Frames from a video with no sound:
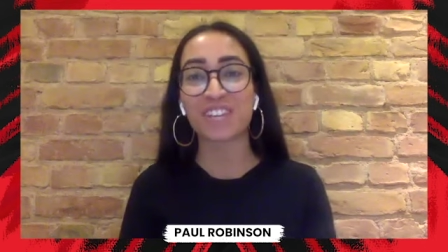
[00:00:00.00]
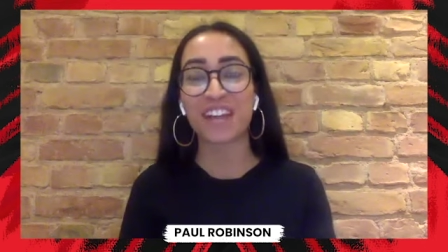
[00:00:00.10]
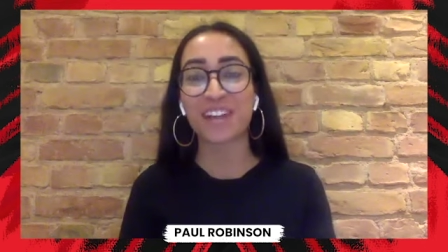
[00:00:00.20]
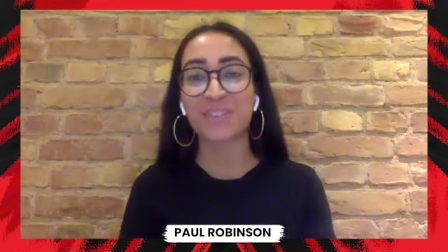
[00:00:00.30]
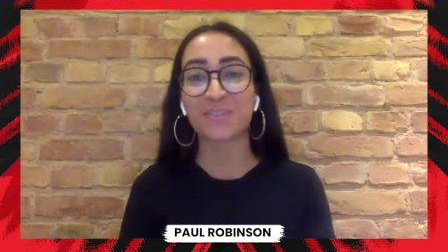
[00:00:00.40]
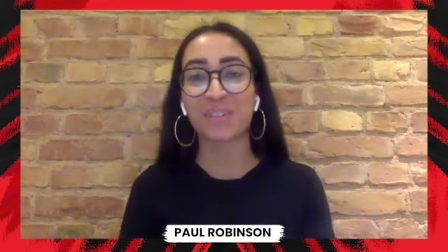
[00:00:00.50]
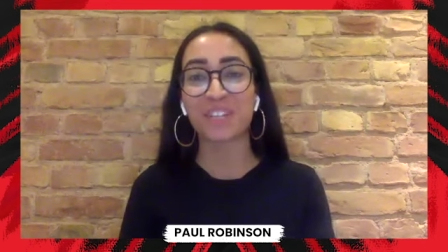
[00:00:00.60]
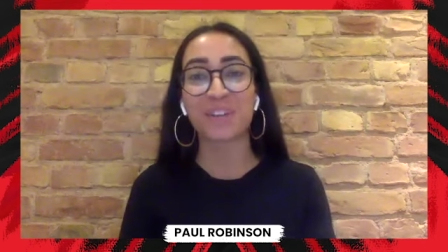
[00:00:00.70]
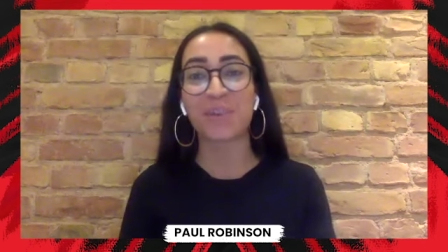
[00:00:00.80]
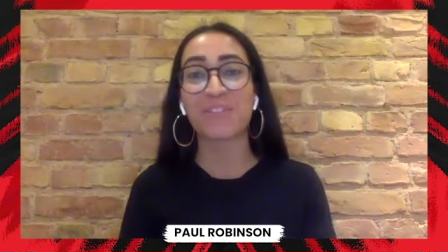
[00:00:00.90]
The next,
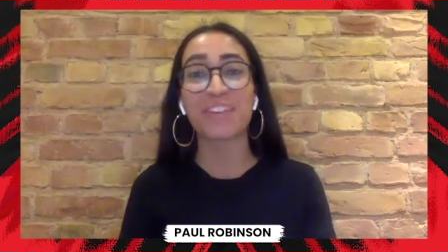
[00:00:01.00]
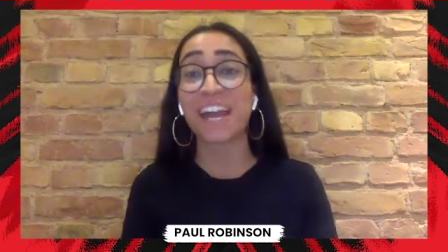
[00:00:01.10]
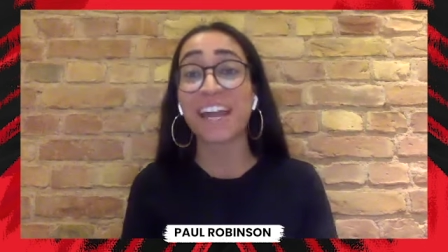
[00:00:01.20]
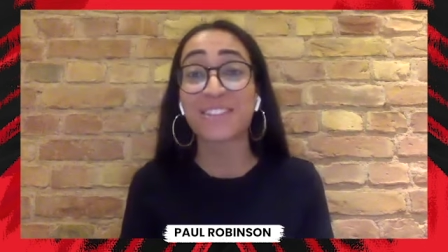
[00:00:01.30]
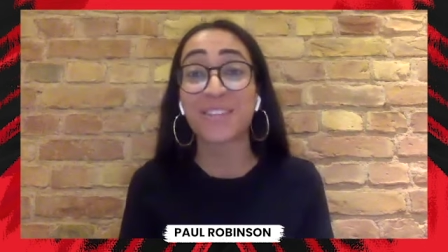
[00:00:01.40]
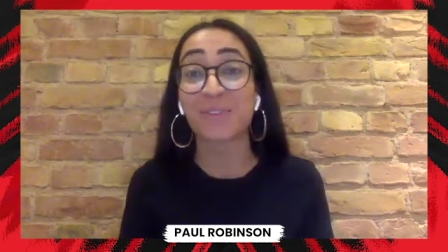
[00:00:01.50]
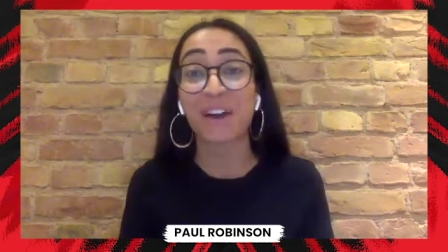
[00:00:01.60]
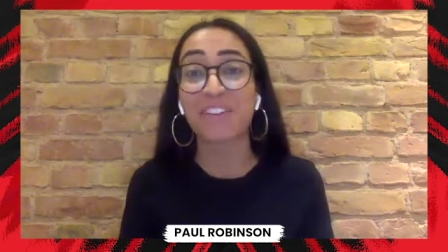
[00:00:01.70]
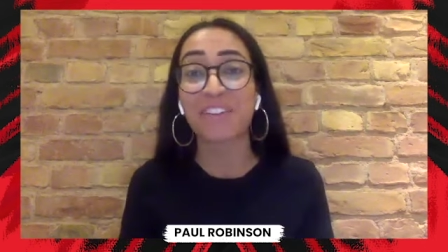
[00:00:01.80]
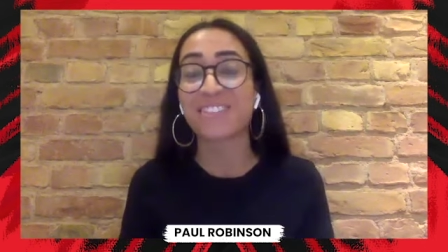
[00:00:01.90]
we don't even get into the
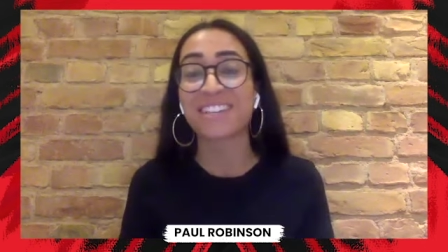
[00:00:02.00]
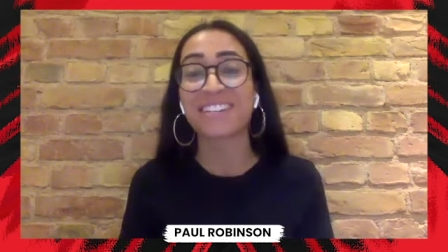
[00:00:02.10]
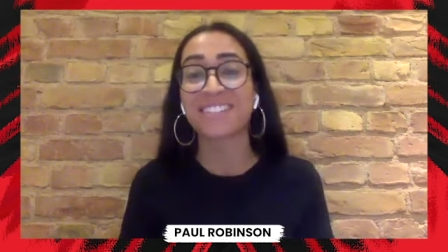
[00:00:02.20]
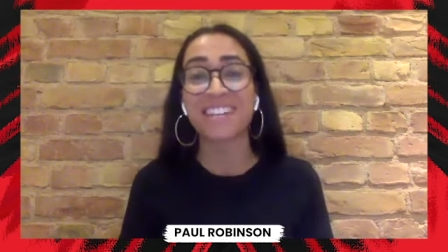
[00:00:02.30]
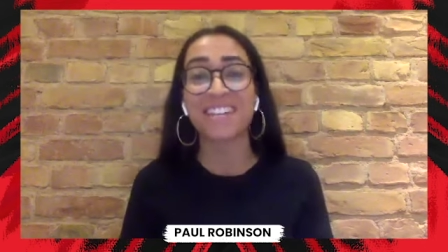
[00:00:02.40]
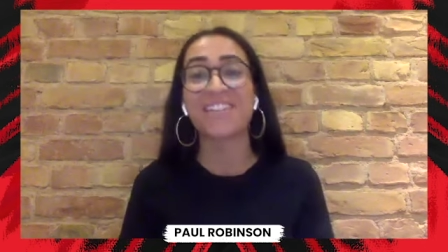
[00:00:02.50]
round of 16.